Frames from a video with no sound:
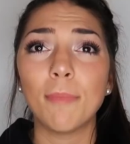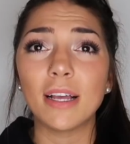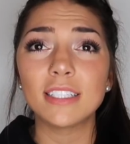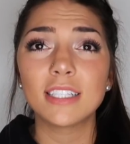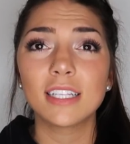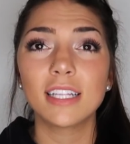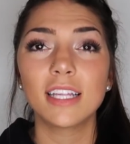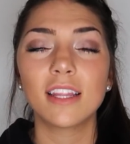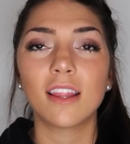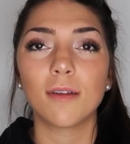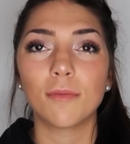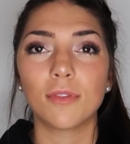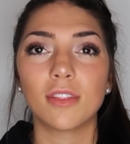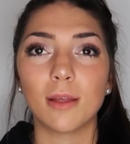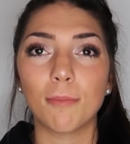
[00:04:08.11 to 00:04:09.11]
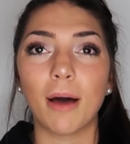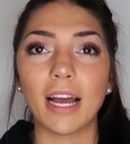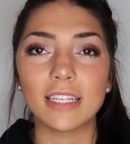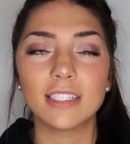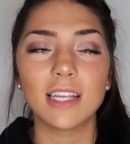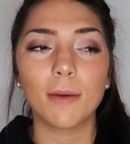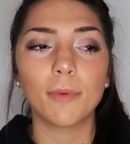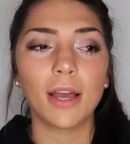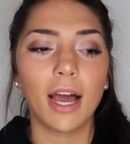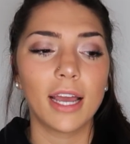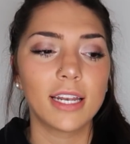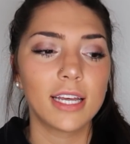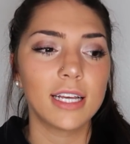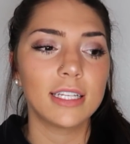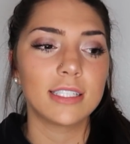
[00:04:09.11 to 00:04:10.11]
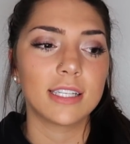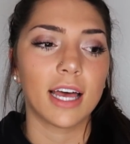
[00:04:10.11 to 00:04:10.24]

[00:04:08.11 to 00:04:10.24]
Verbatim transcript: Basically, the the mindset behind it is,